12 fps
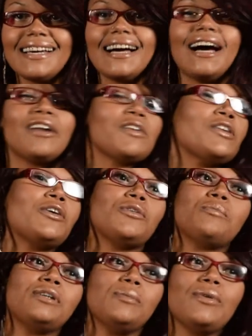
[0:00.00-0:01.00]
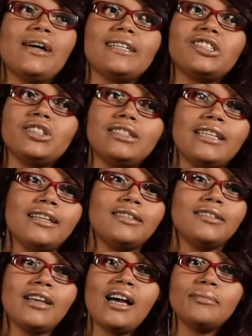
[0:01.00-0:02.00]
I don't know if people actually take the
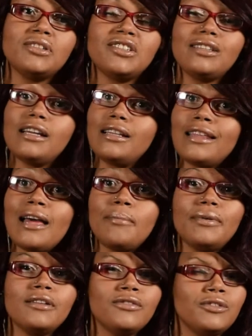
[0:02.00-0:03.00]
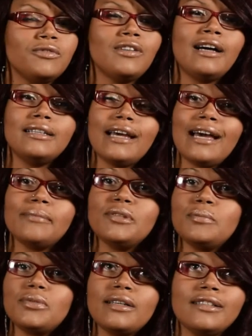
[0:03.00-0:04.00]
time to study that, but if you find a happy
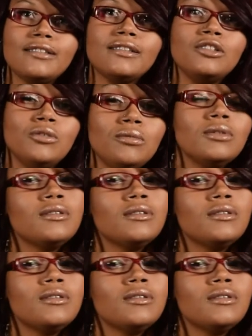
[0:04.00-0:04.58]
place, then